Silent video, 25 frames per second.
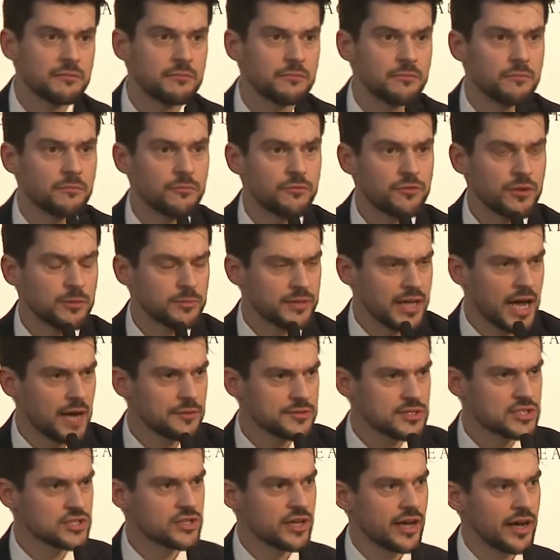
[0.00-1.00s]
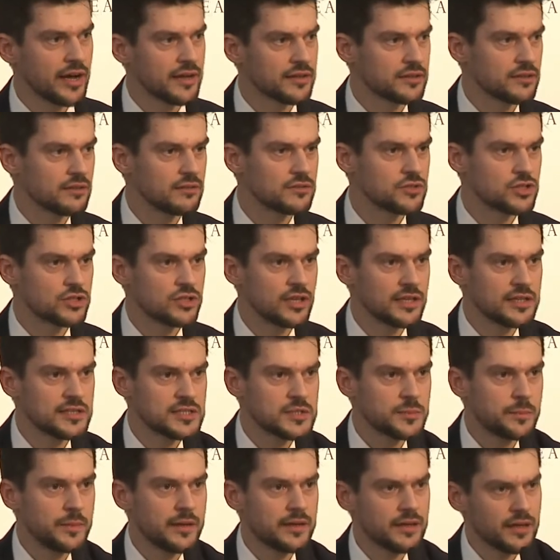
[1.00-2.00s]
From the outside, generally
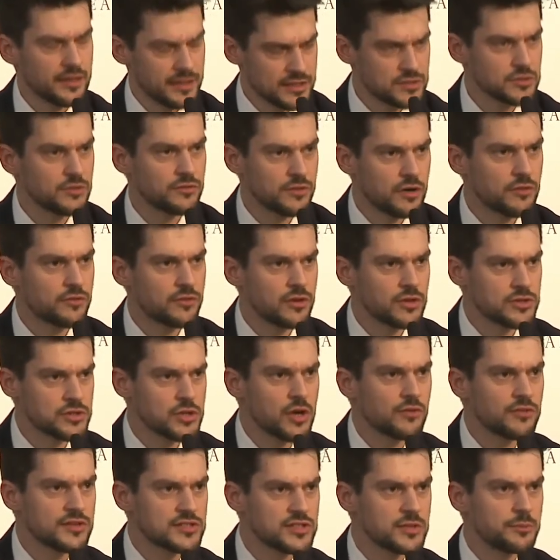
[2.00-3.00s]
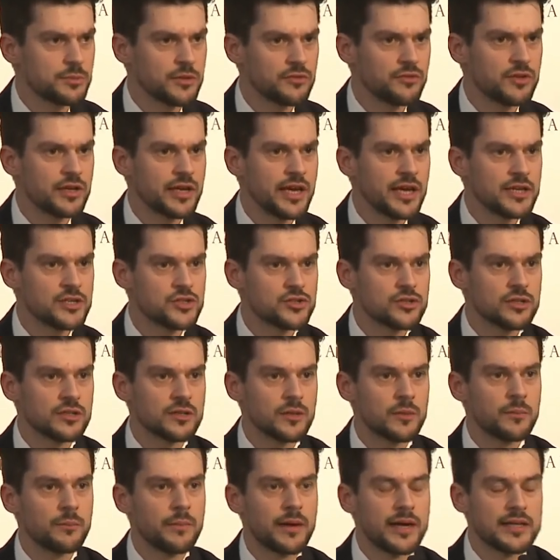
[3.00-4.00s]
speaking, is of course oversimplification,
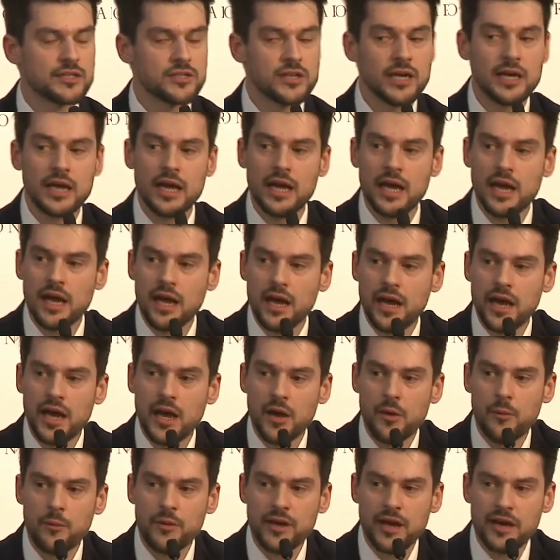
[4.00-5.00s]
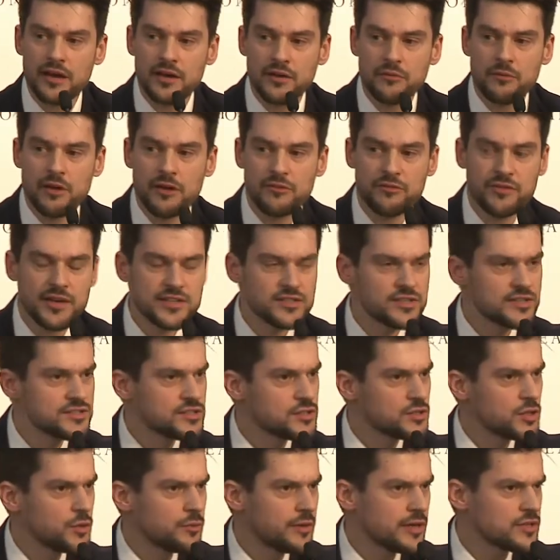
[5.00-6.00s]
but we are facing a
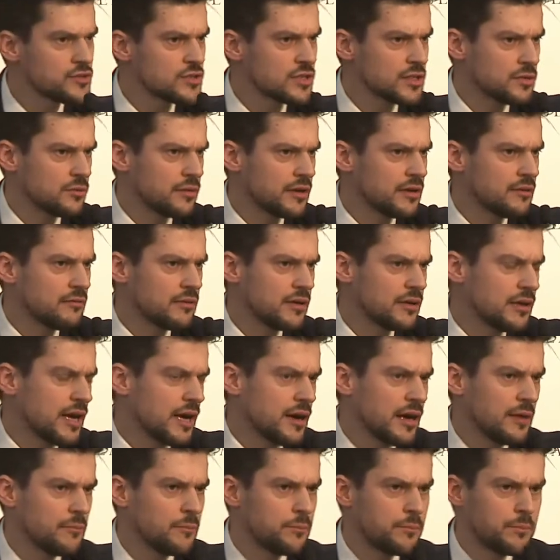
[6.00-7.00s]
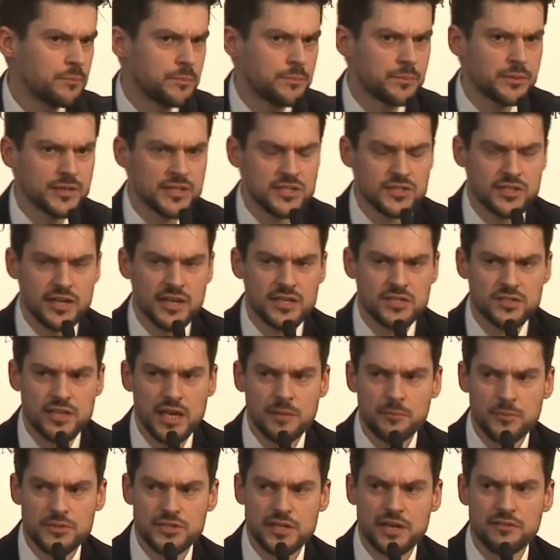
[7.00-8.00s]
situation where precisely
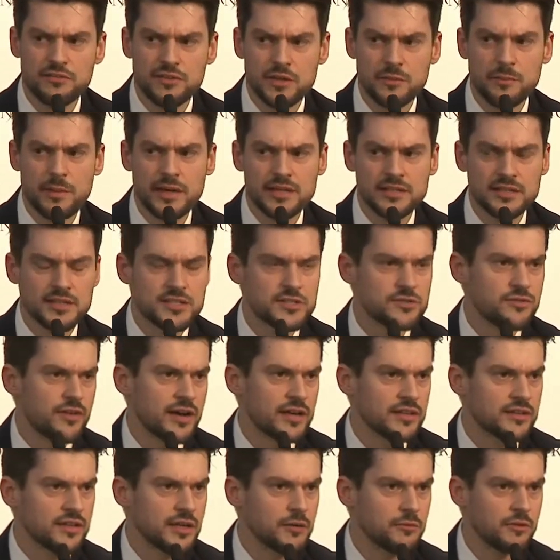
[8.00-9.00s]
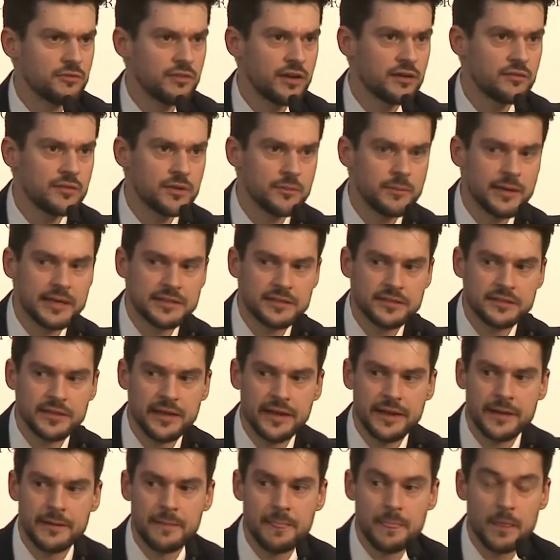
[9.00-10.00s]
almost everybody is fighting with everybody
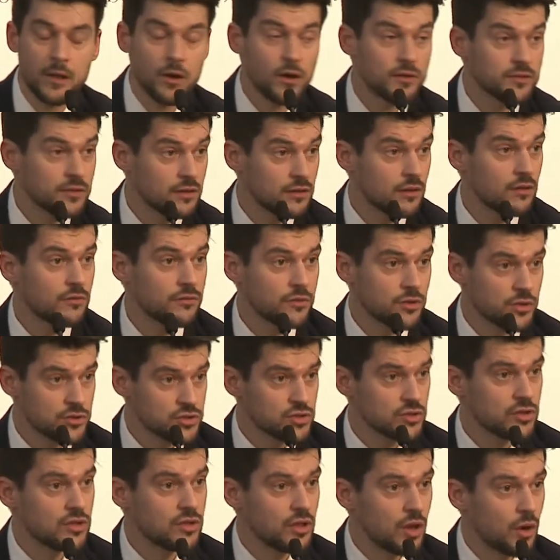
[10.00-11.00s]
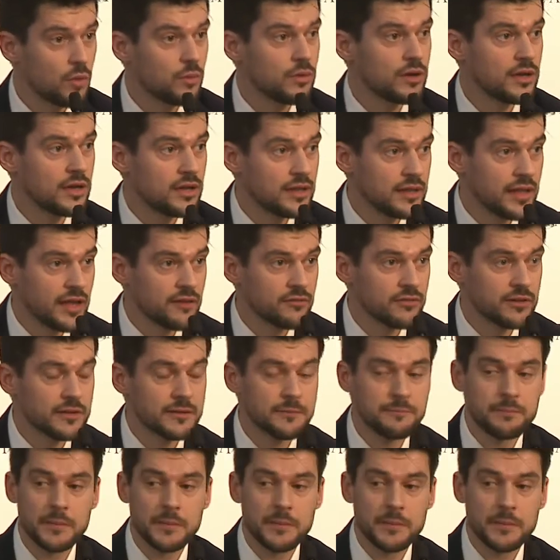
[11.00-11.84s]
there on the, of course, low level.